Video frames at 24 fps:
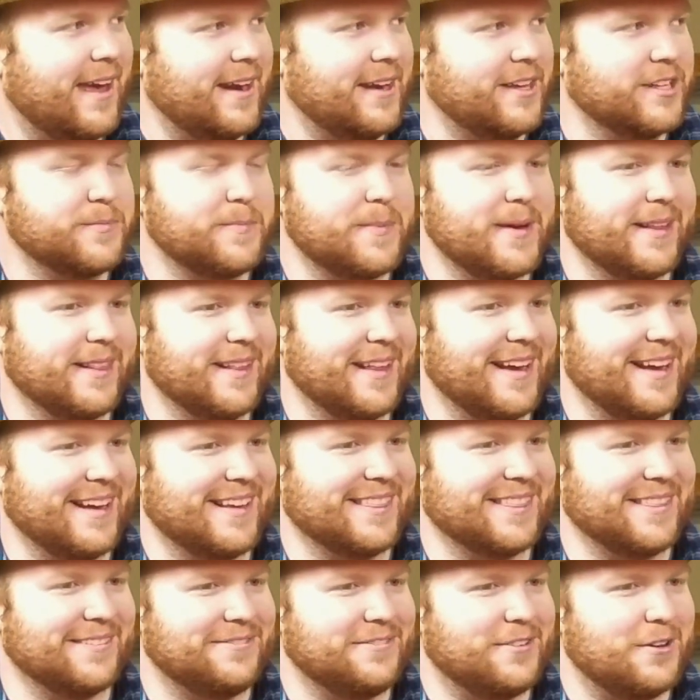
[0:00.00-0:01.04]
And he's been
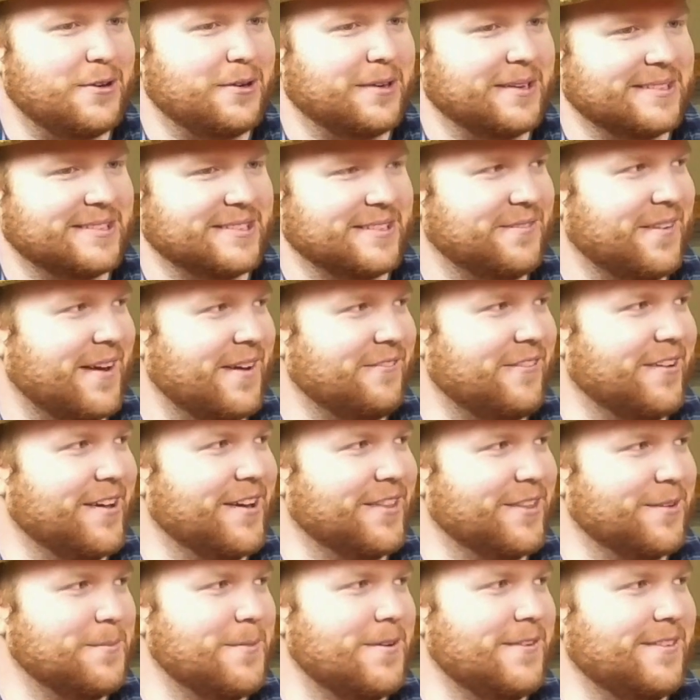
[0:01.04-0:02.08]
like the focus of
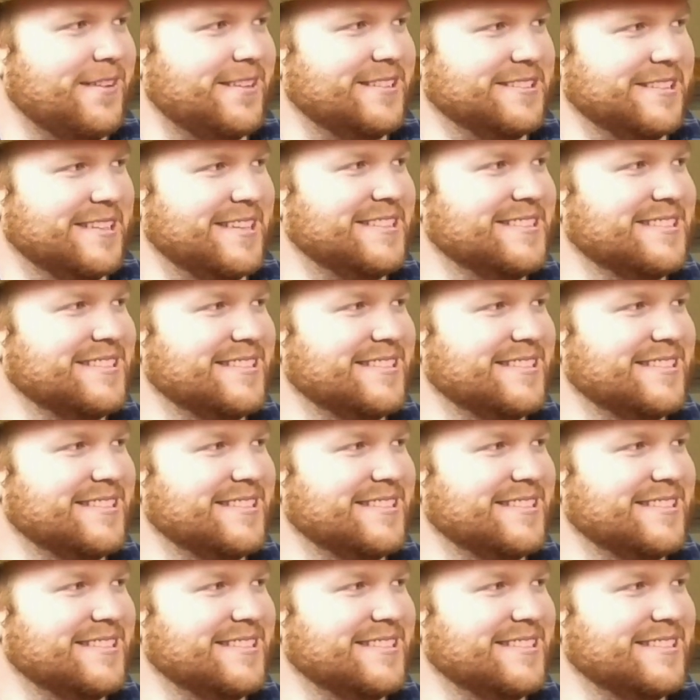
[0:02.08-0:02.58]
every other movie